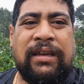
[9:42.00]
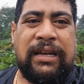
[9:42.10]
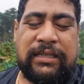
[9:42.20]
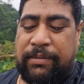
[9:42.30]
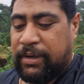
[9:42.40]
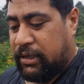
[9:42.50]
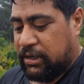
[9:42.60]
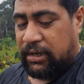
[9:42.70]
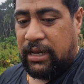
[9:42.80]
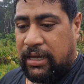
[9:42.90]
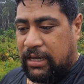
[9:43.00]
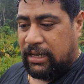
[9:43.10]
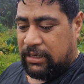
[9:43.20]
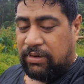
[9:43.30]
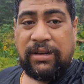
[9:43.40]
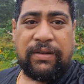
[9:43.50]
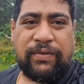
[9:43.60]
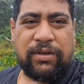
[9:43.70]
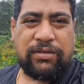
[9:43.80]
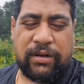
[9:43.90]
as I mentioned, it is quite
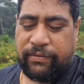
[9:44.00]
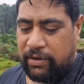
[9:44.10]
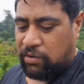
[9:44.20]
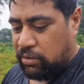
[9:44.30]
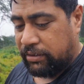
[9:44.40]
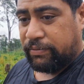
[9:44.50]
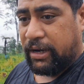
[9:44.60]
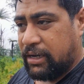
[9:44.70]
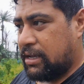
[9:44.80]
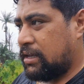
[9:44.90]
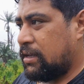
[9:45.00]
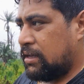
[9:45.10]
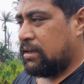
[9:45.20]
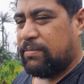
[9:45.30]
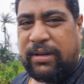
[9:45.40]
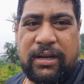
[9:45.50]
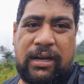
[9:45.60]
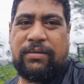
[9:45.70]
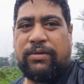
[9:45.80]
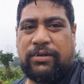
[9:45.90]
difficult trying to record in the rain, but
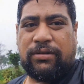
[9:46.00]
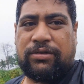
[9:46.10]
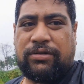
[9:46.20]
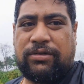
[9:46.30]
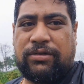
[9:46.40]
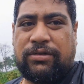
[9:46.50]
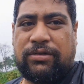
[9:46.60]
we'll still try out.